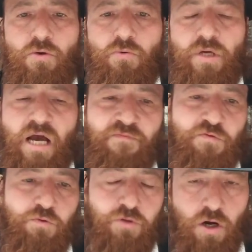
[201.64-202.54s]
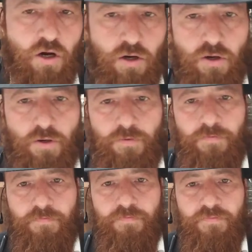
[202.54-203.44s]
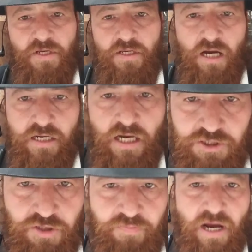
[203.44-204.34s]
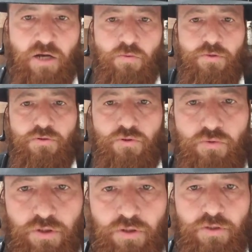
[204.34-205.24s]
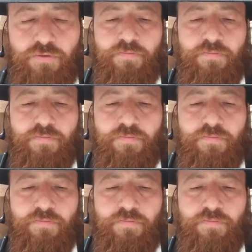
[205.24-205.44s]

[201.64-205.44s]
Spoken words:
We have to learn that God got your back when you're doing good.